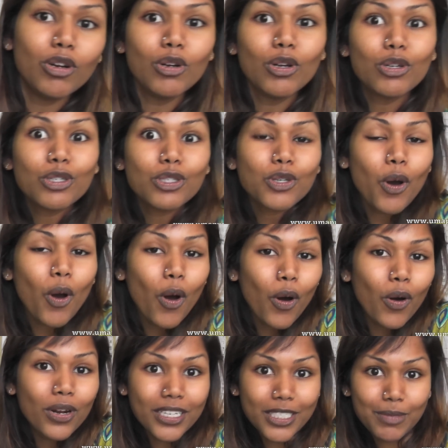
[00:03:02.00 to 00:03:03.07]
you look
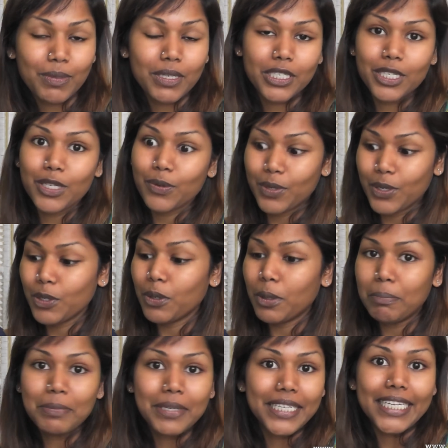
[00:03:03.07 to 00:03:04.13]
tall especially when you
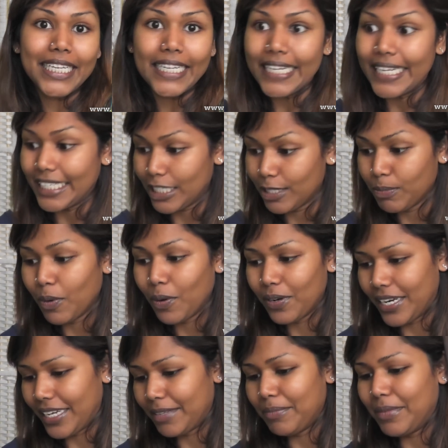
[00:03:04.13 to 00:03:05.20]
are petite and small
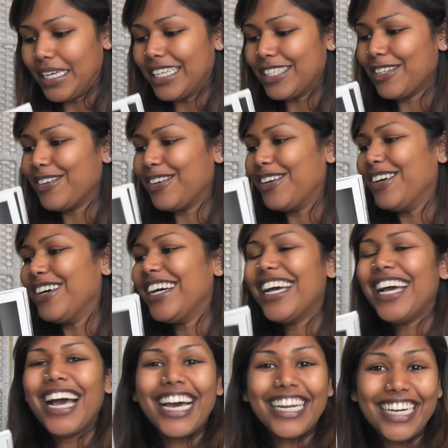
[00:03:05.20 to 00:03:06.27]
like me so
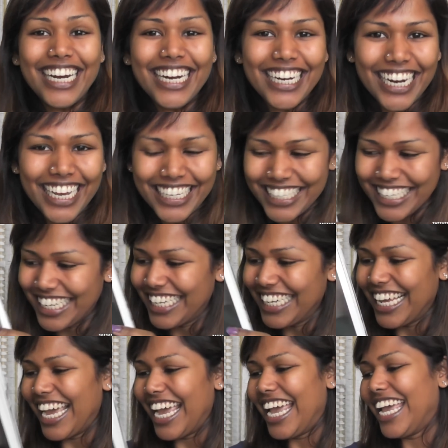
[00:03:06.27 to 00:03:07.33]
I really liked
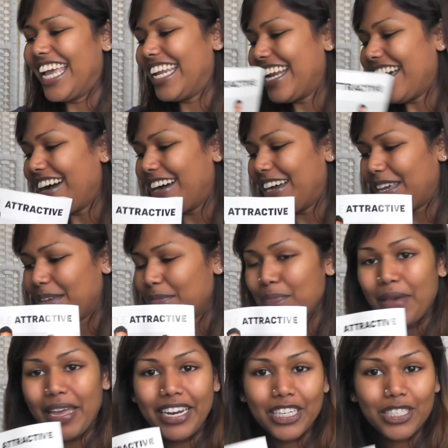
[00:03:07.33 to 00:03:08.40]
it and I
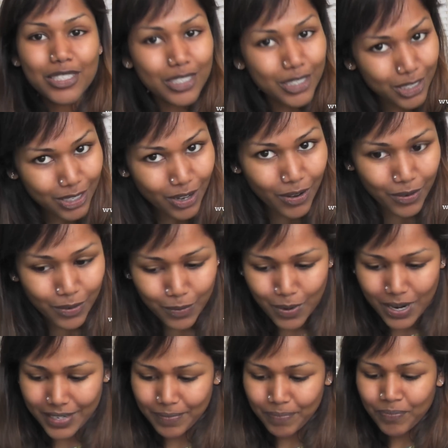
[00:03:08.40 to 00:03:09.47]
managed to sew
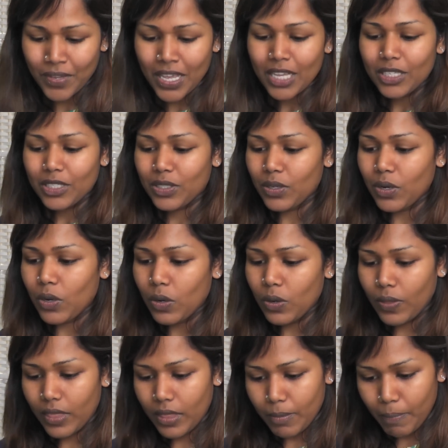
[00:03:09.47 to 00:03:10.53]
one
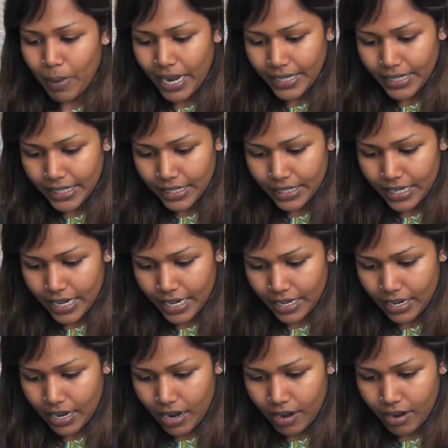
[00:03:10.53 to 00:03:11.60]
so the pattern
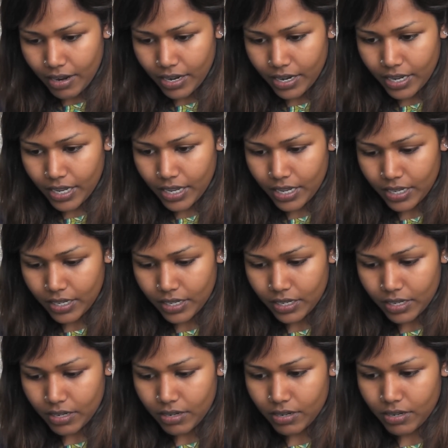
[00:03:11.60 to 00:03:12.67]
that I
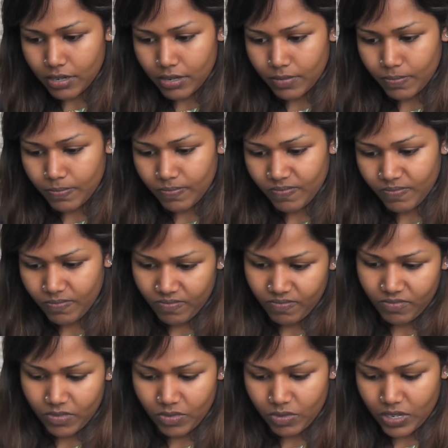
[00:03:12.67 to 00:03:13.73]
um,
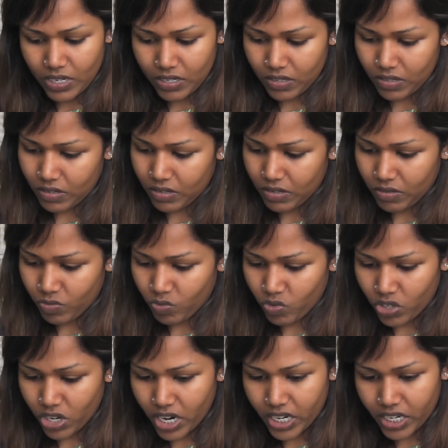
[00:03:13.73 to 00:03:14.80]
well
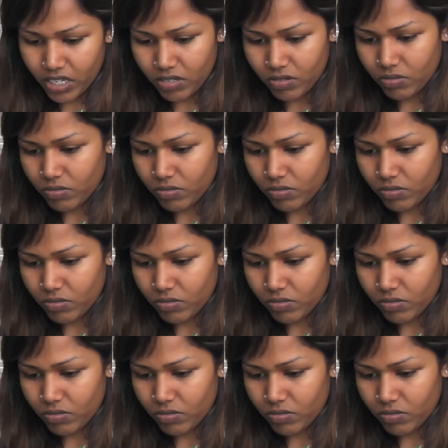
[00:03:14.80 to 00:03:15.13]
tried